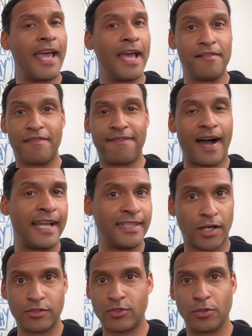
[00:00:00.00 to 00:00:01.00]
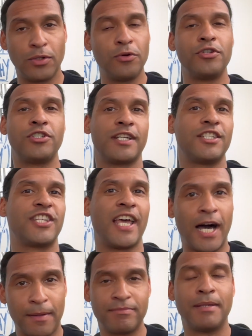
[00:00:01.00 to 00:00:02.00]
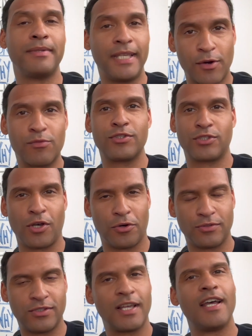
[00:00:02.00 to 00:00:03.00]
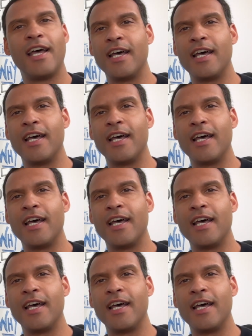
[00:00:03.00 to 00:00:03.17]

and find out solutions, help them get results.